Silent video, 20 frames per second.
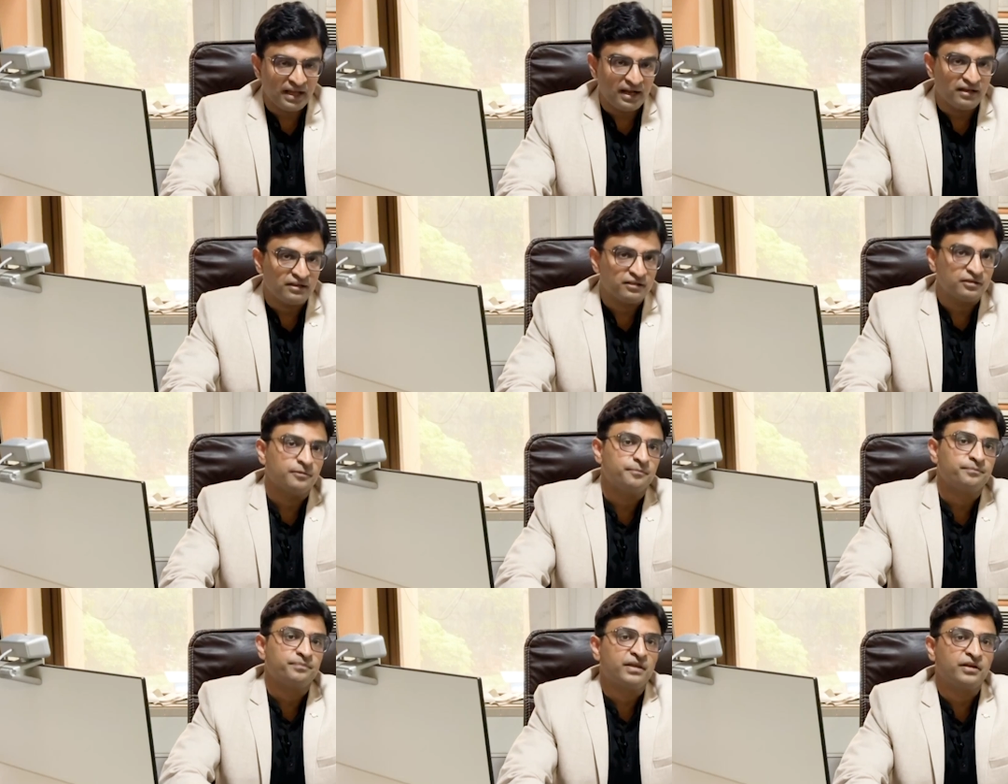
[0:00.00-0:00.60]
that,
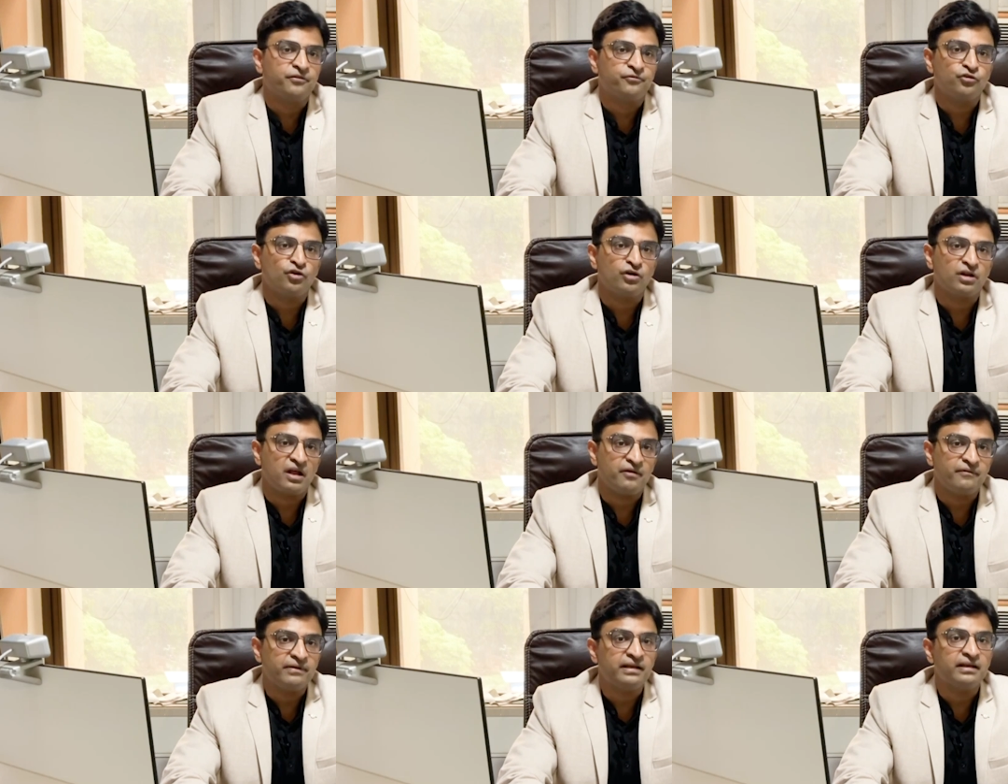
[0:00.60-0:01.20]
if you are
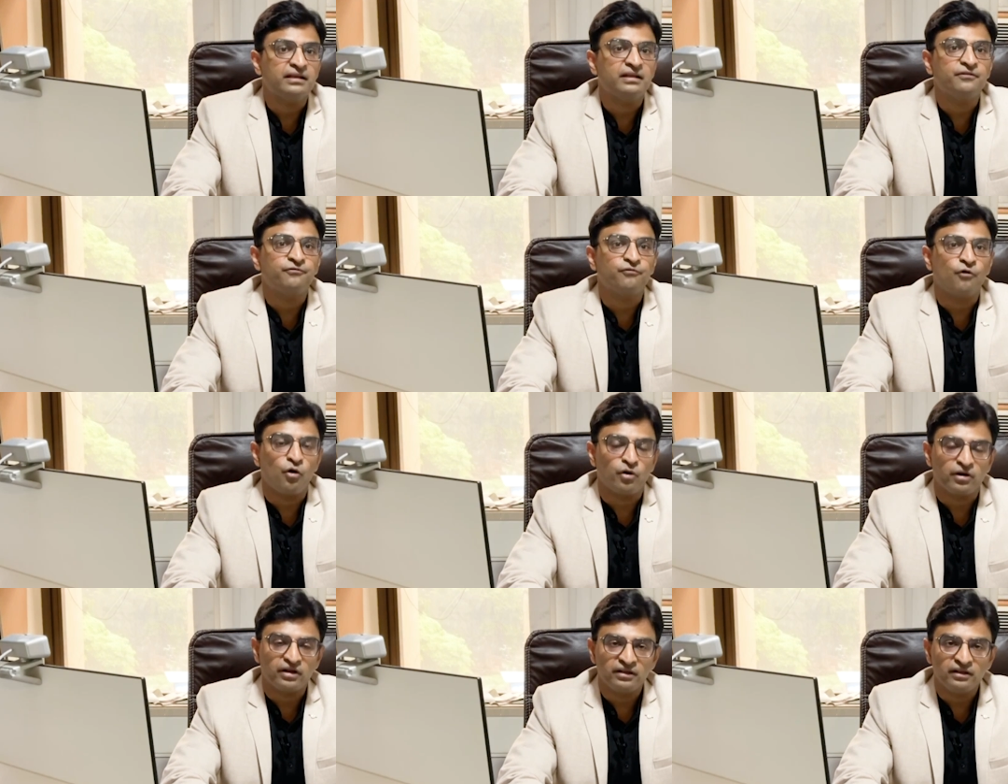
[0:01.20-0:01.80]
having any
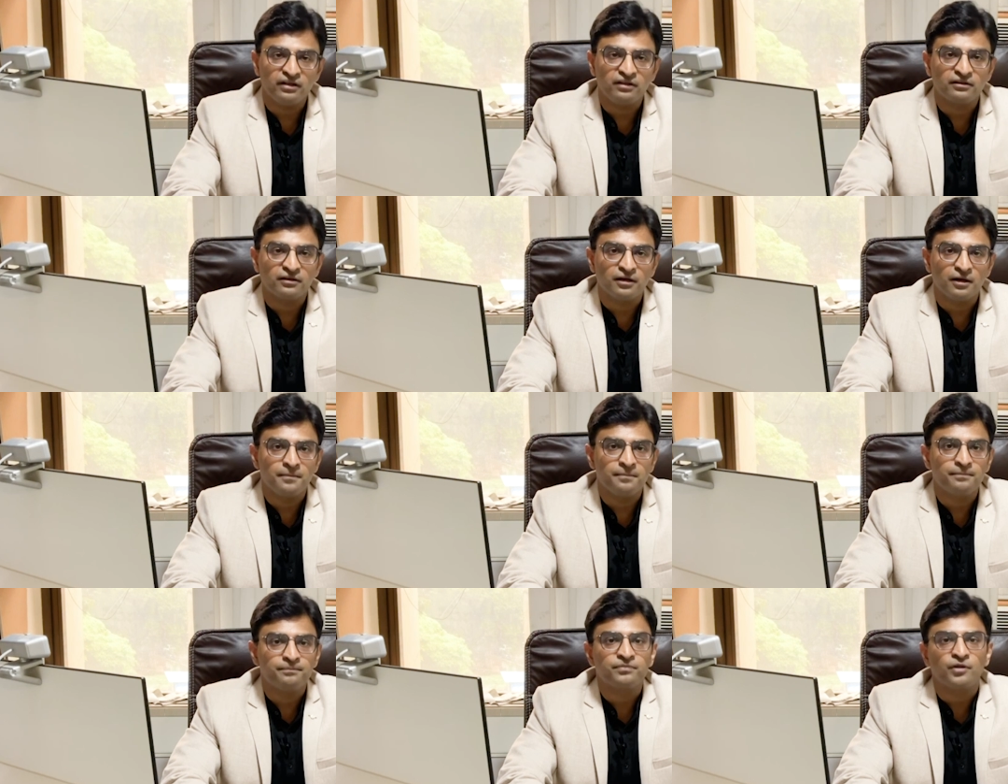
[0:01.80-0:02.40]
foreign
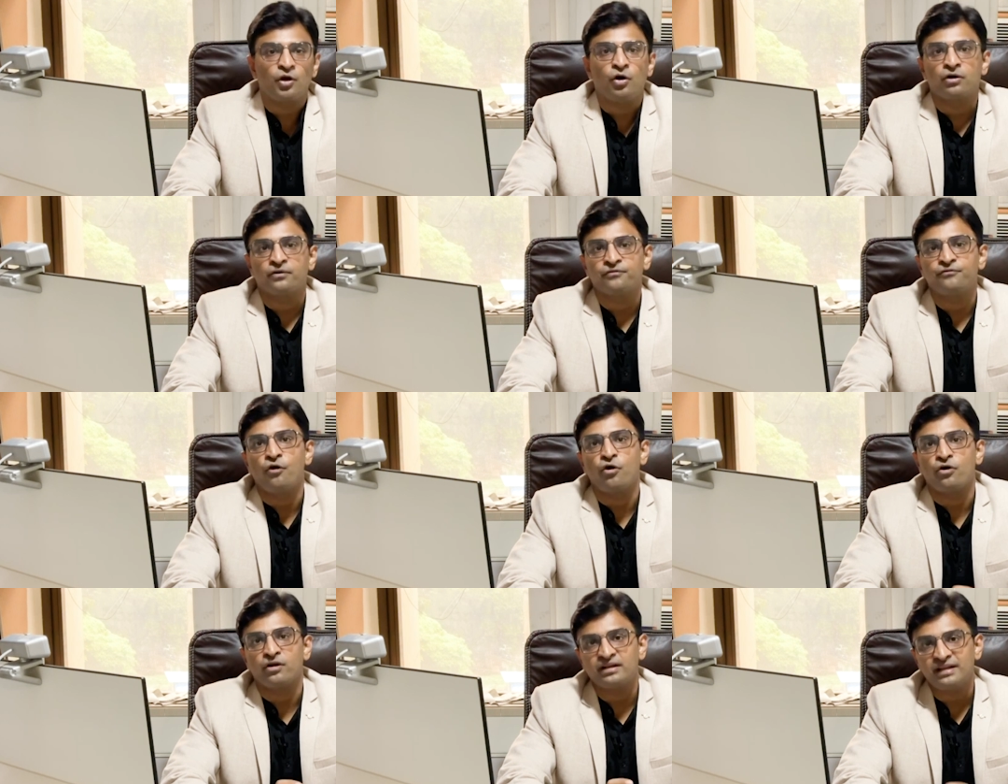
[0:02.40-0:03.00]
income or
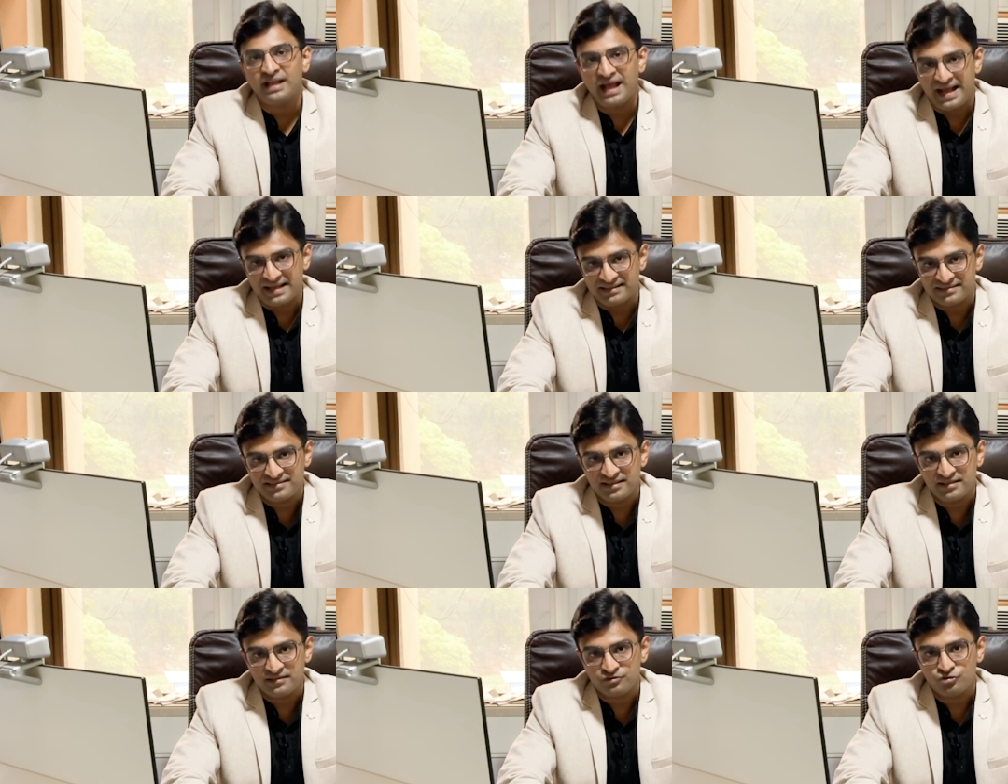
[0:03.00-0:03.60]
foreign
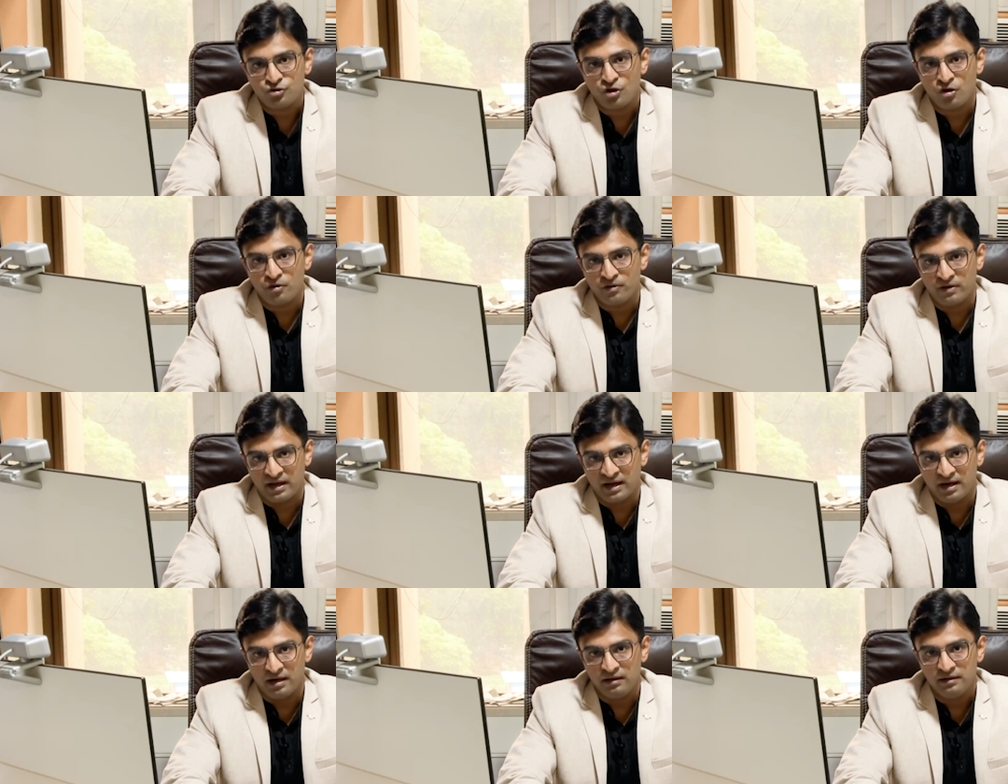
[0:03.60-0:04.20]
assets you have
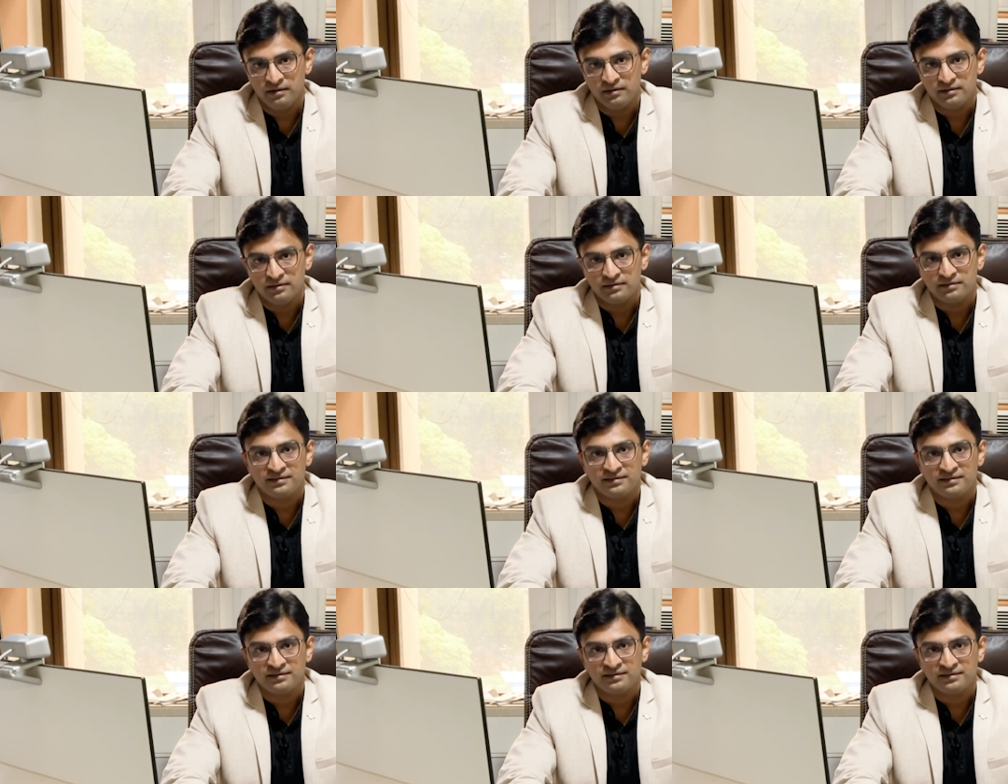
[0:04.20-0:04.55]
held,